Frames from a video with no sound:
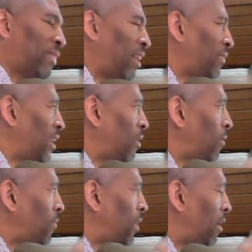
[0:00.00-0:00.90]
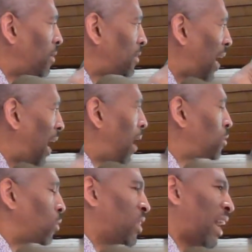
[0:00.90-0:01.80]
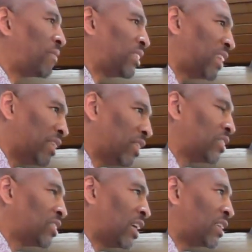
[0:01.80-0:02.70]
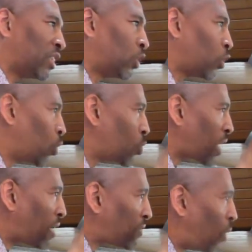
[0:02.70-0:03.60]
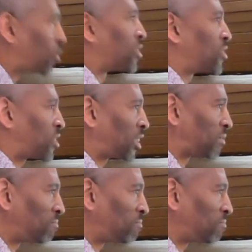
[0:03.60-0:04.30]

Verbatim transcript: that, there there are times when we have a tendency to lose our focus.